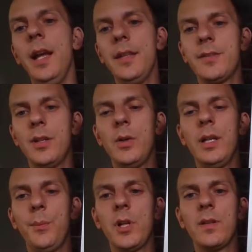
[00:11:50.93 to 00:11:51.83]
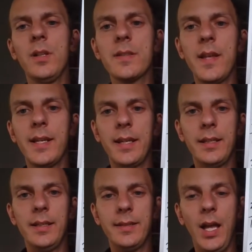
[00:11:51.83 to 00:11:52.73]
And so what it looks like
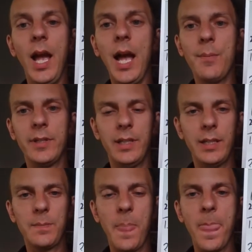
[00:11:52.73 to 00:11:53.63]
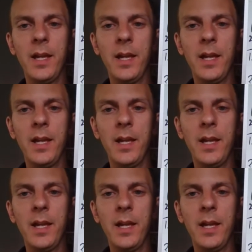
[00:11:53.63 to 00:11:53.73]
is happening